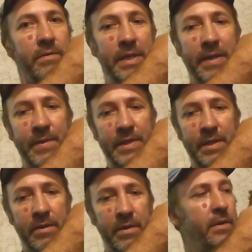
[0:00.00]
safety's
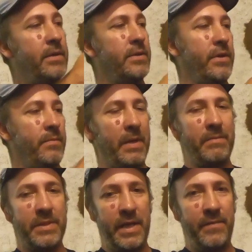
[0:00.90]
on, so you pop
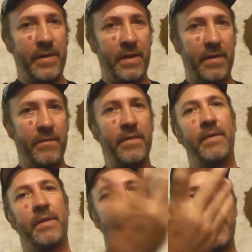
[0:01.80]
the safety off,
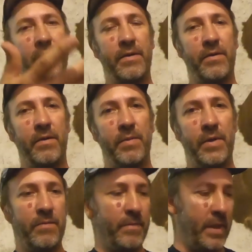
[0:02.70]
the gun will go
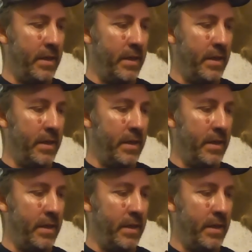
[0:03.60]
boom.